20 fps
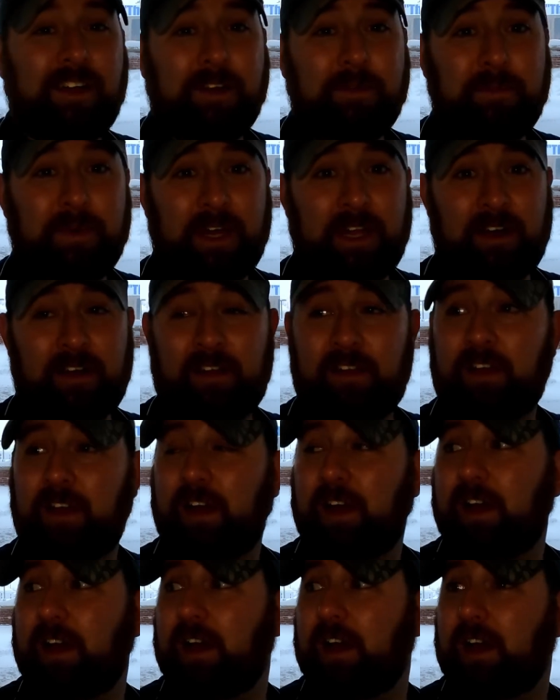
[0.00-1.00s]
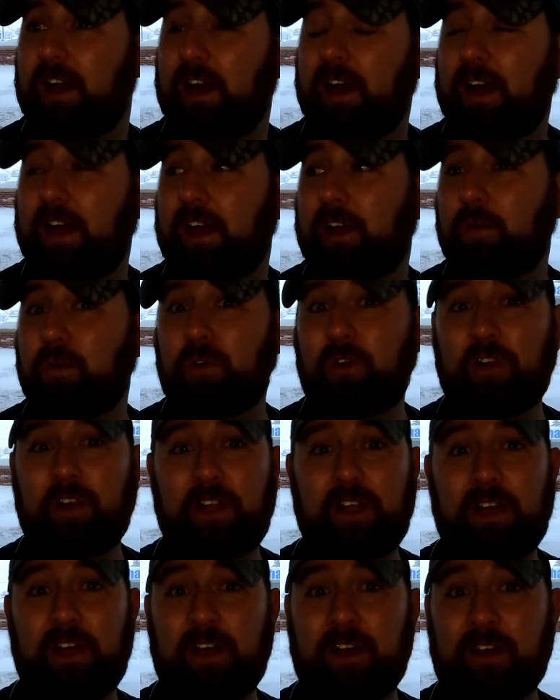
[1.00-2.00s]
But I will
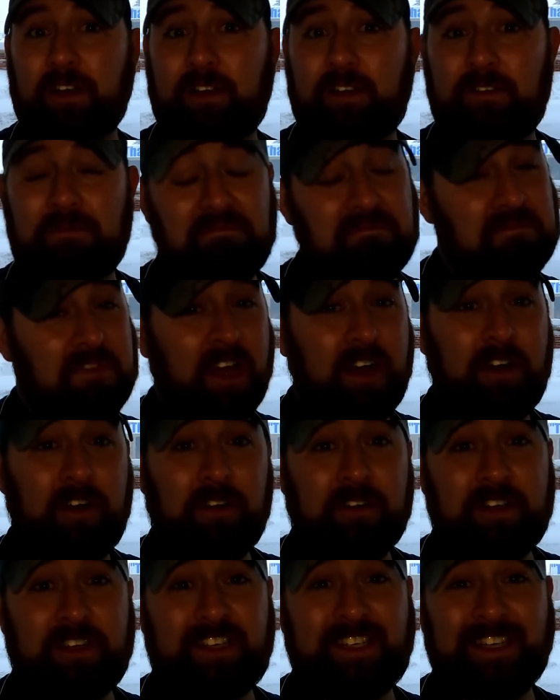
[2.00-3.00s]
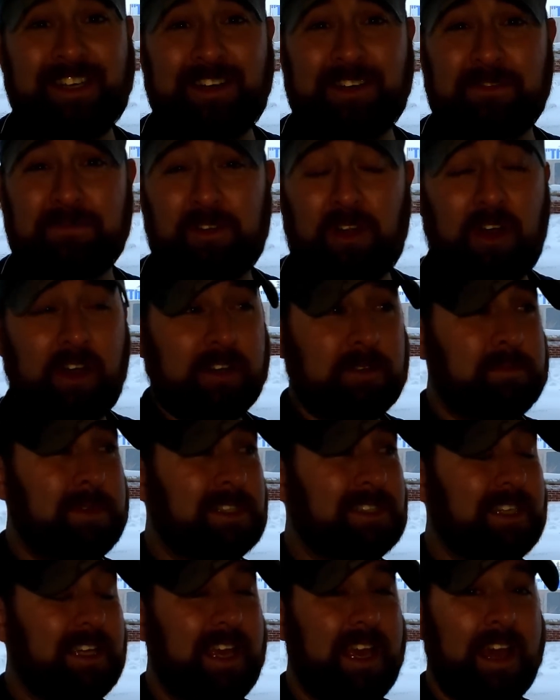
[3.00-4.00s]
I don't know, continue to vlog as much
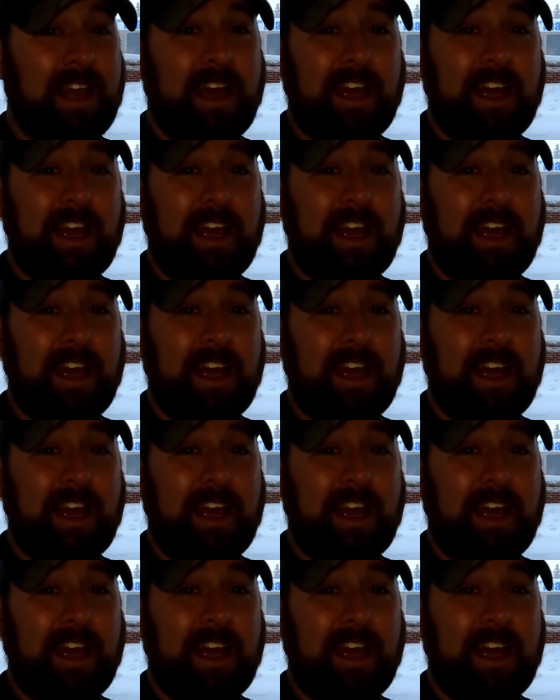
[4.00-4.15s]
as I can.